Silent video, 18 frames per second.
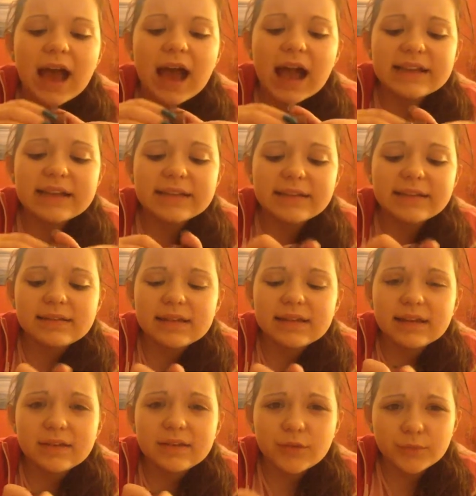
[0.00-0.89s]
I did
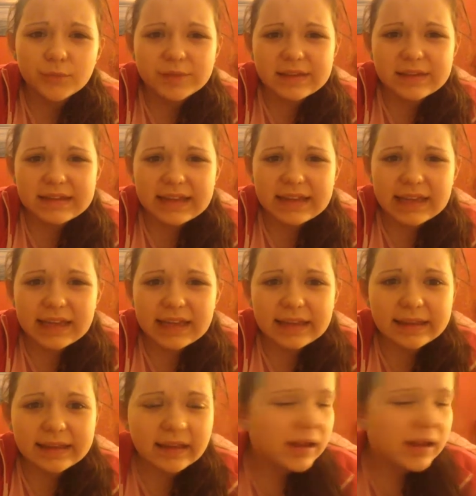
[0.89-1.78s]
see some
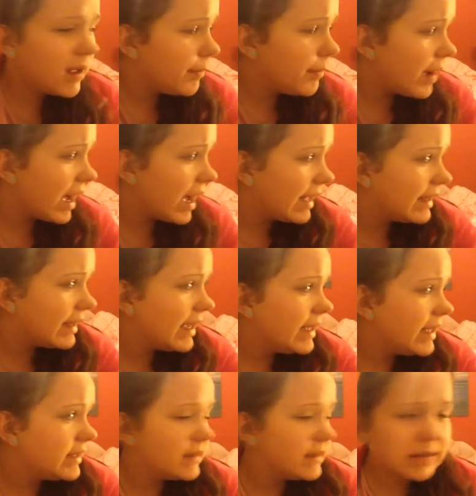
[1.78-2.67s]
Steeler
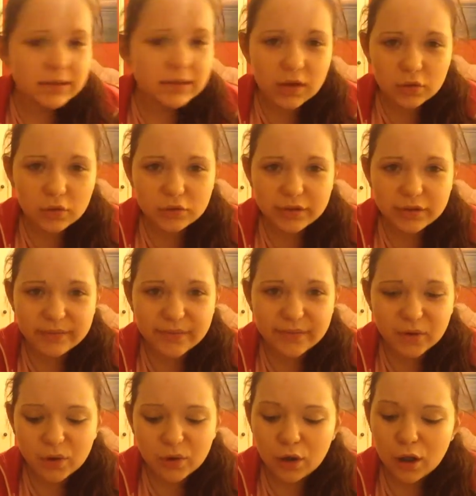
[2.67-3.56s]
palette holders
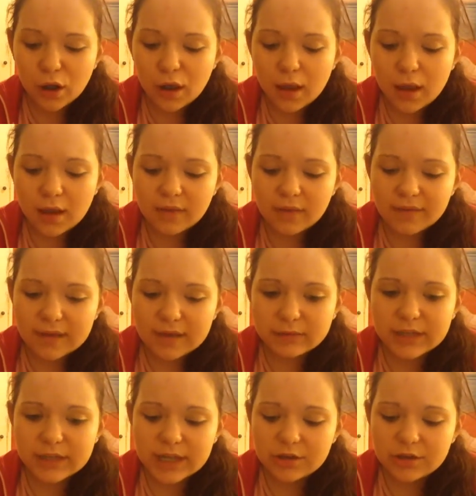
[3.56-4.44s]
for
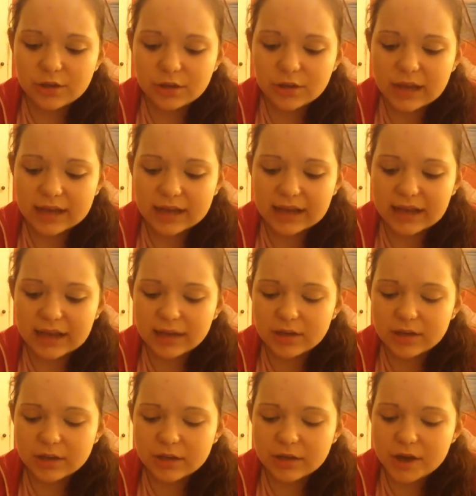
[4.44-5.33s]
foundation and
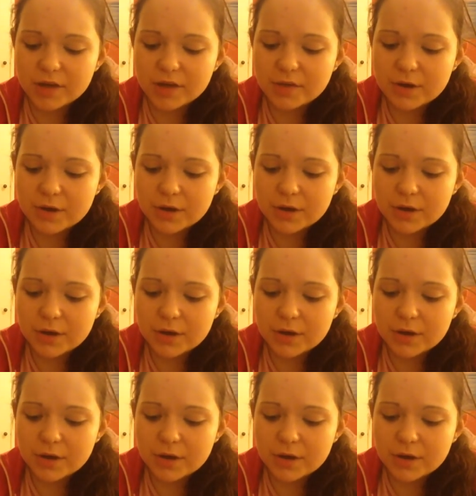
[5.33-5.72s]
eyeshadow.